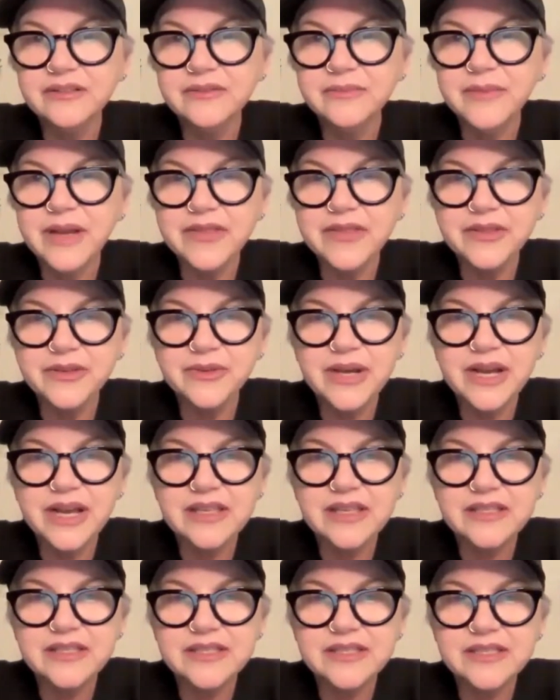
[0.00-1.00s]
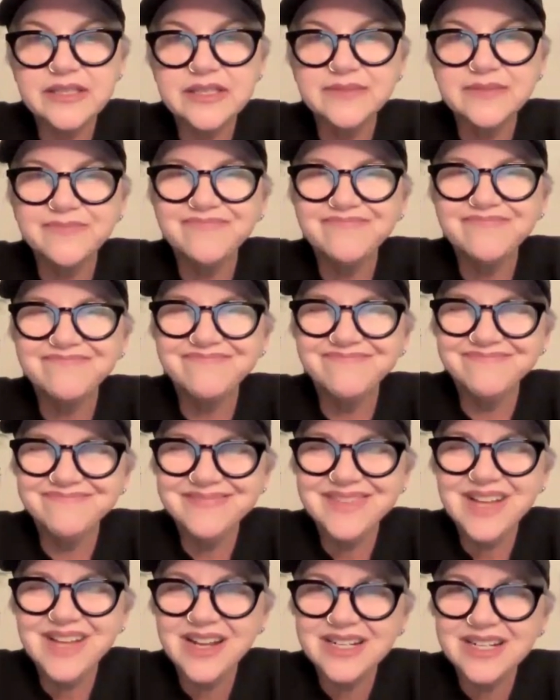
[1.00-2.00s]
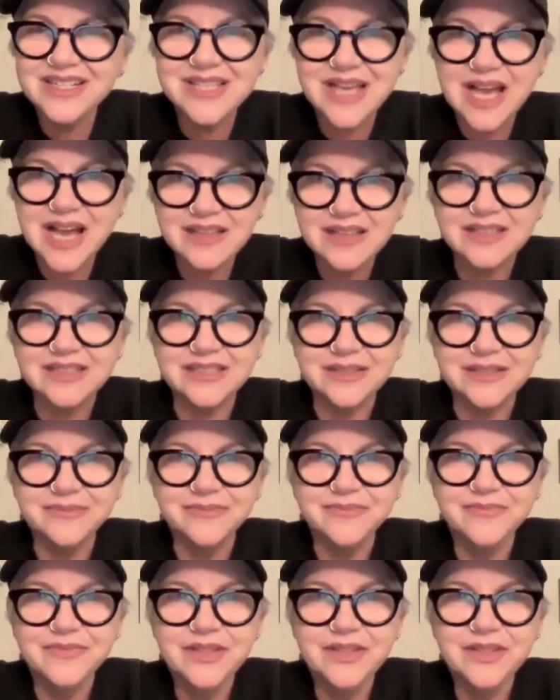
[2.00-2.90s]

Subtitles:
Matthew asks. Not exactly.